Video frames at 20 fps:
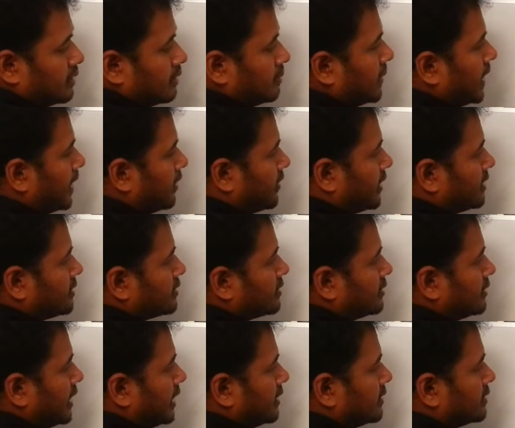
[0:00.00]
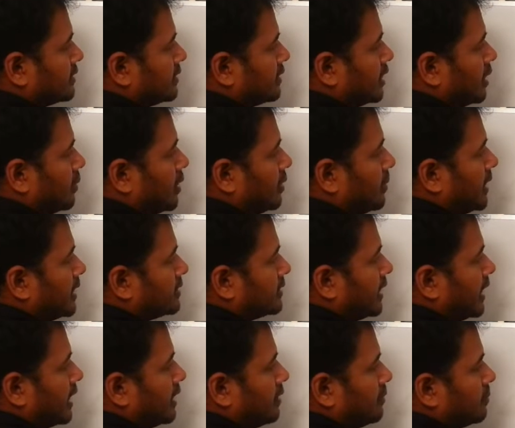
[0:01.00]
matrix, that is W
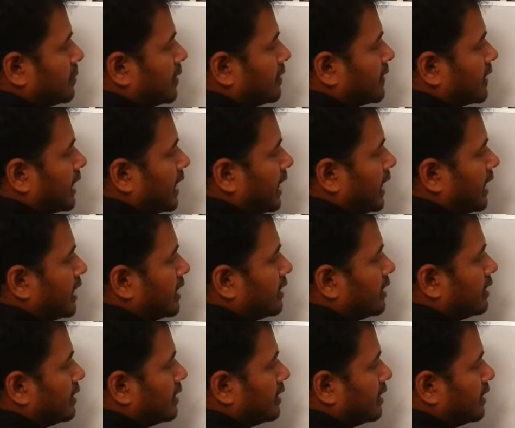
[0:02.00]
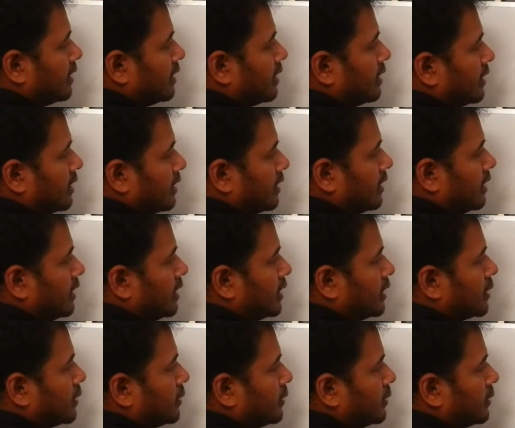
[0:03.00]
base n power kn
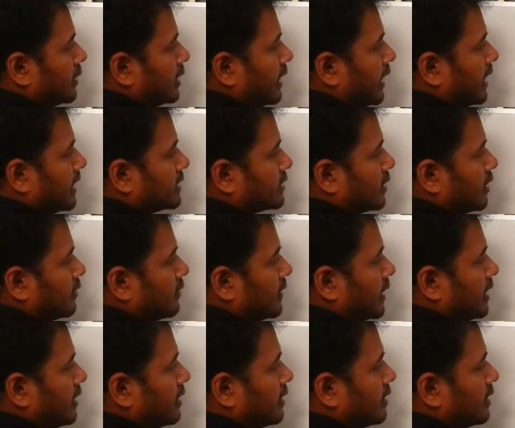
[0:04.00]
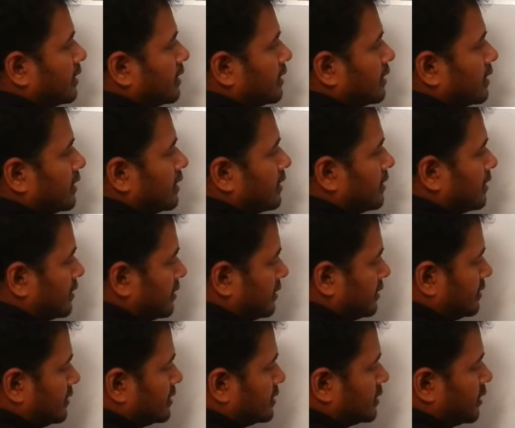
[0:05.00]
into x of n
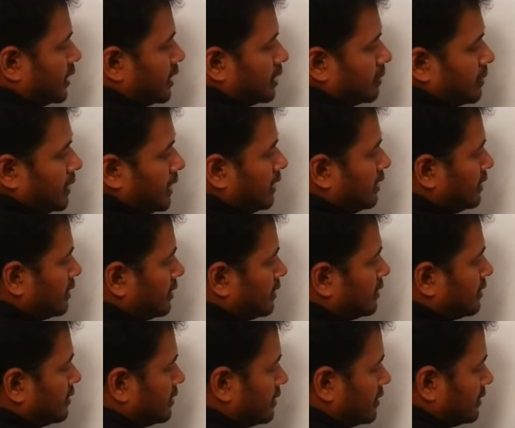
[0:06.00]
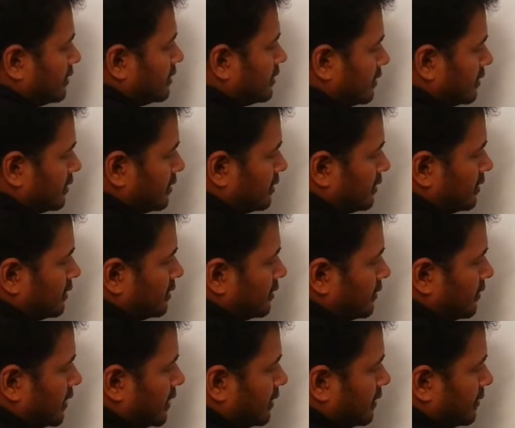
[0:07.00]
is going to be
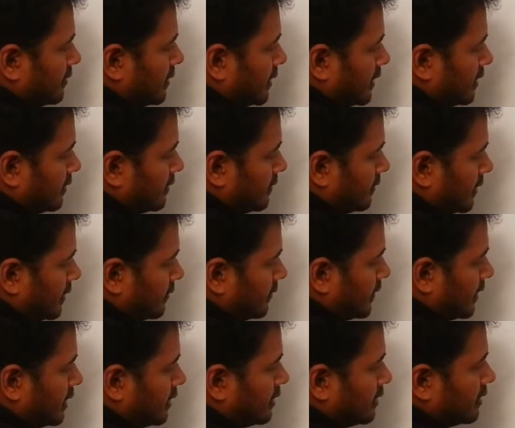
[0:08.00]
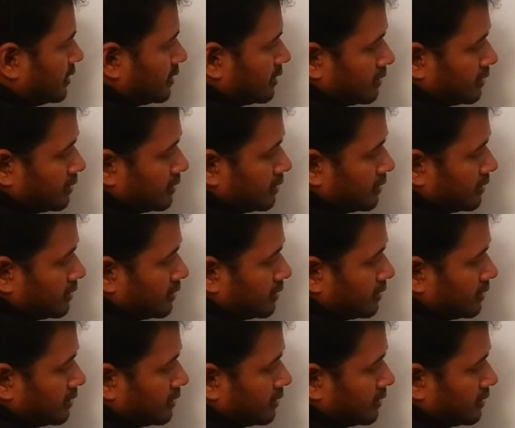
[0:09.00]
1, 1, 1, 1.